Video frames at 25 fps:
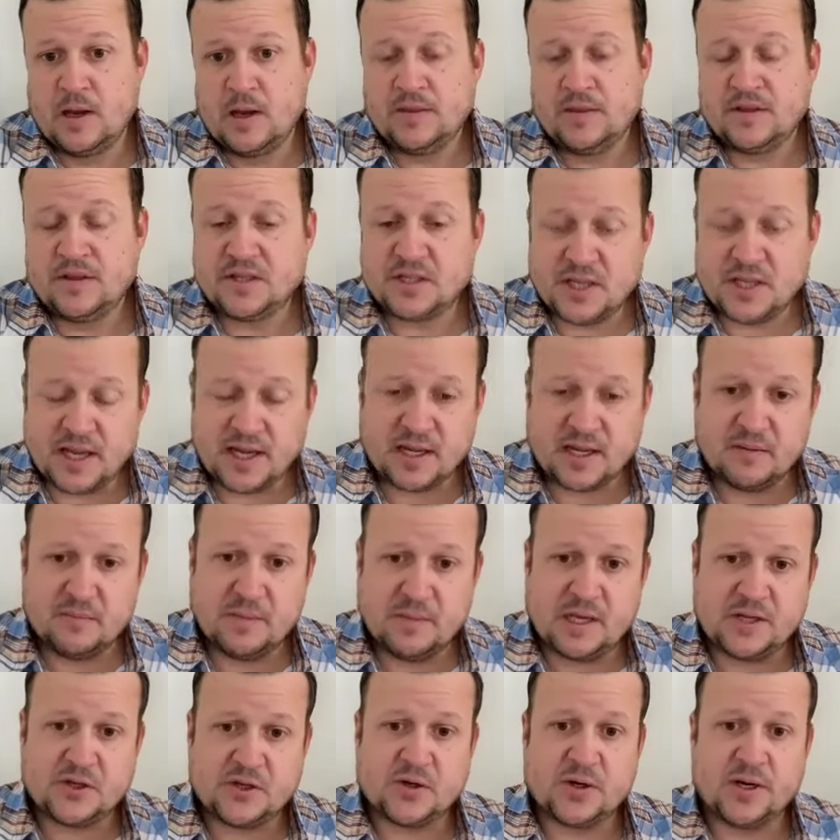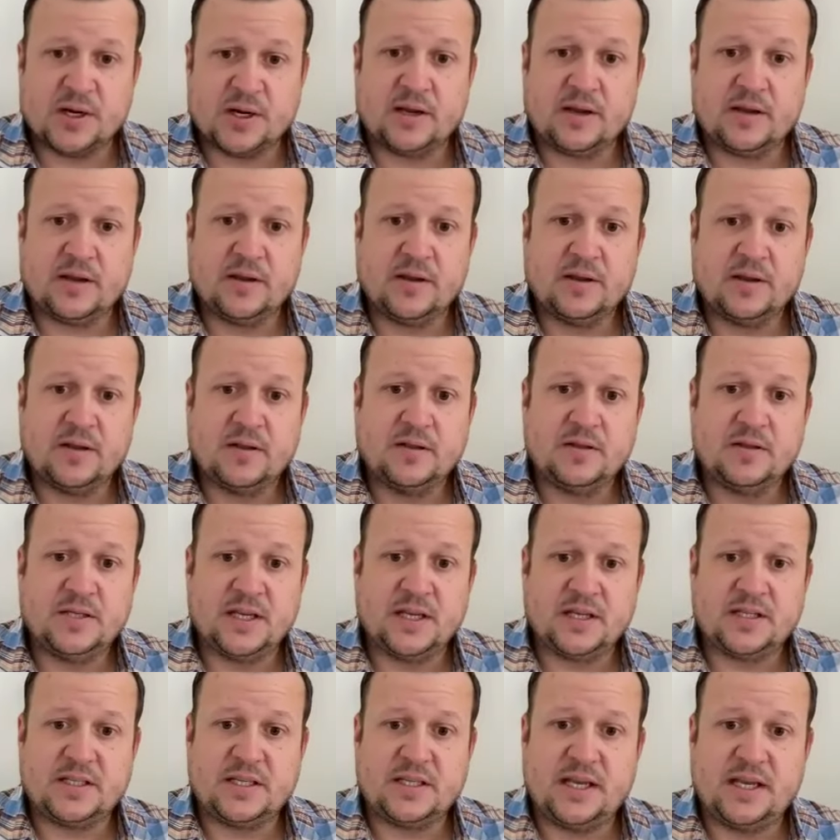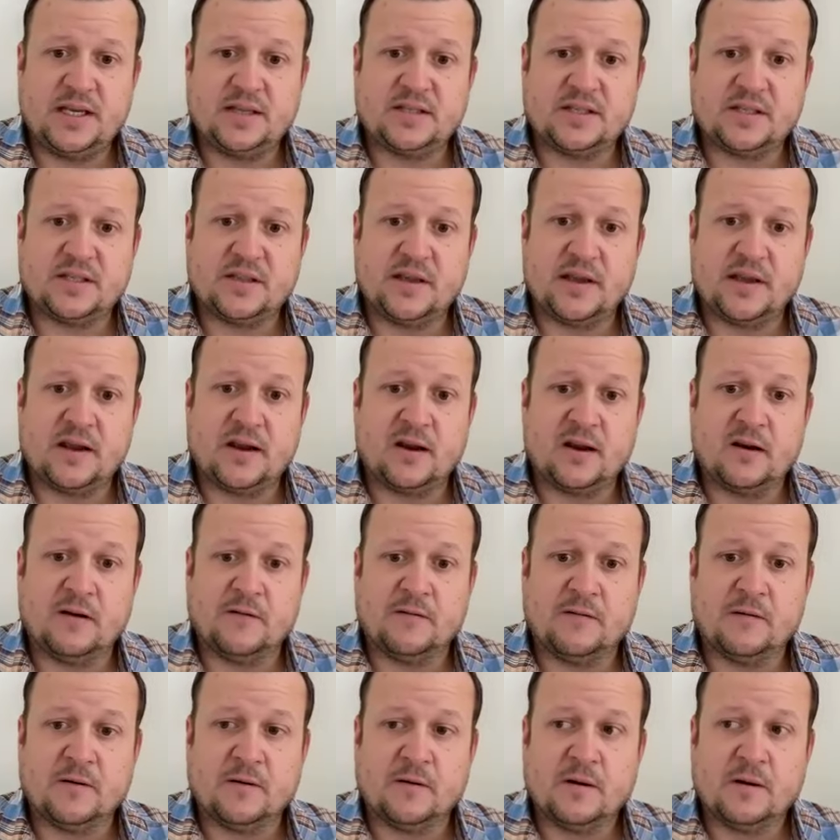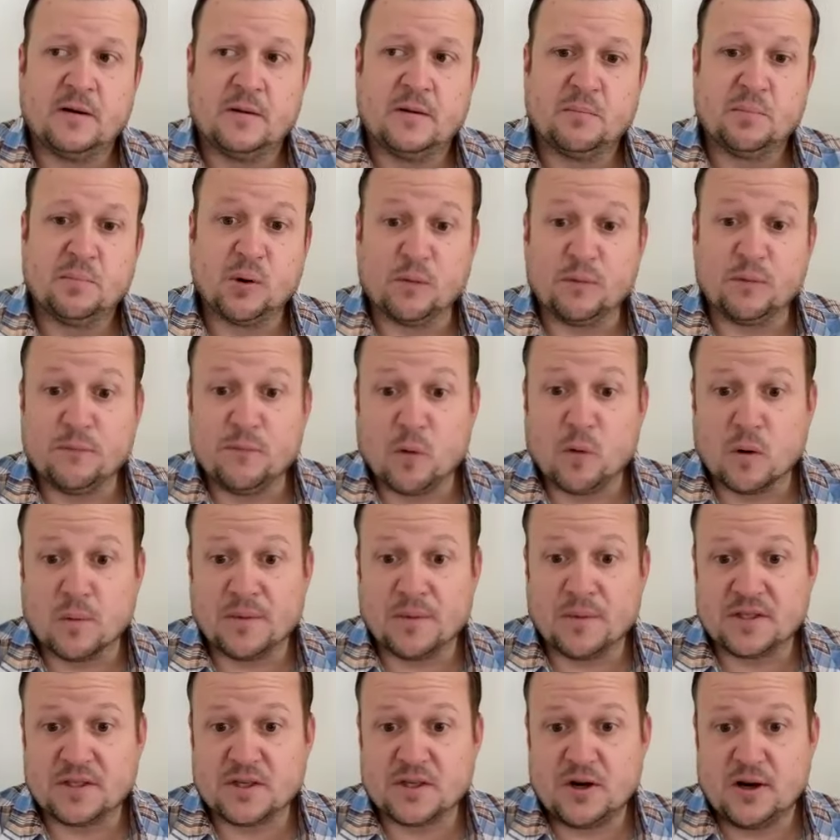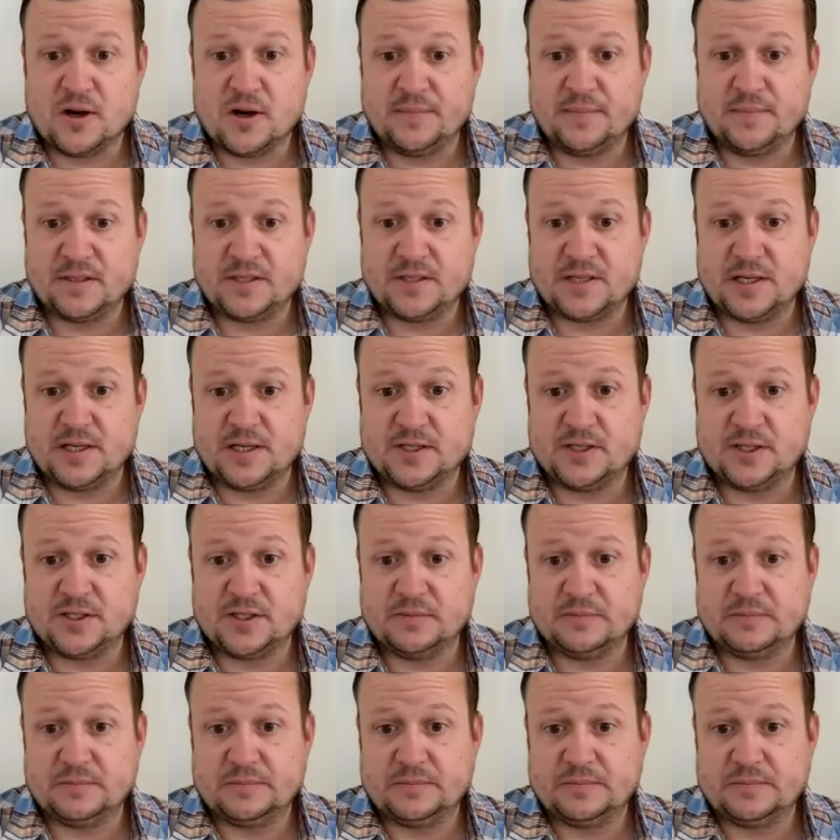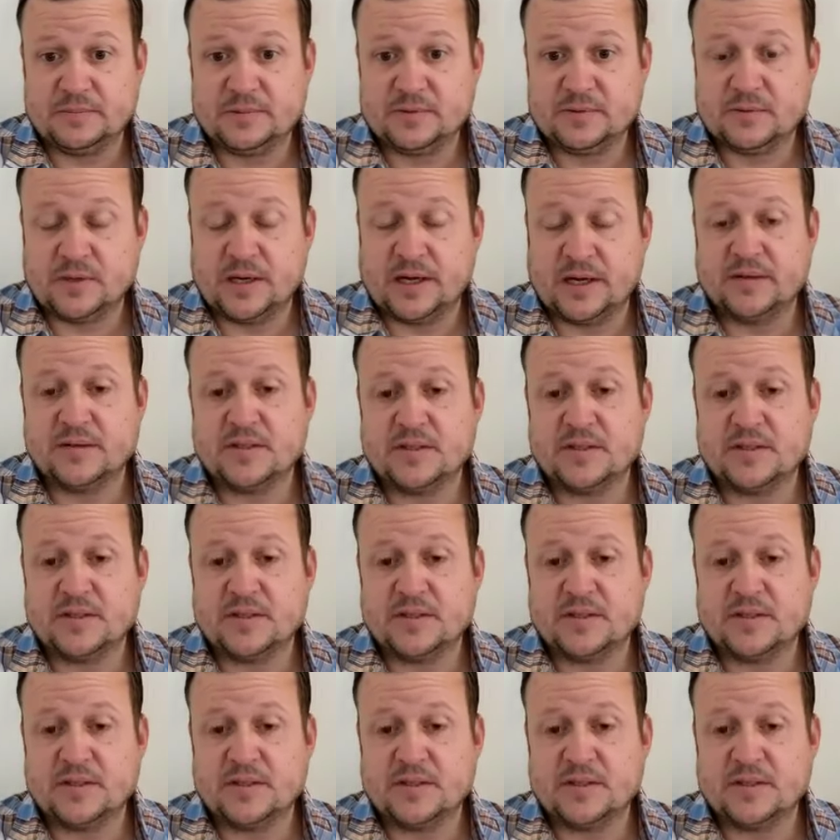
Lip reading: The second metric dictates their performance compensation, right?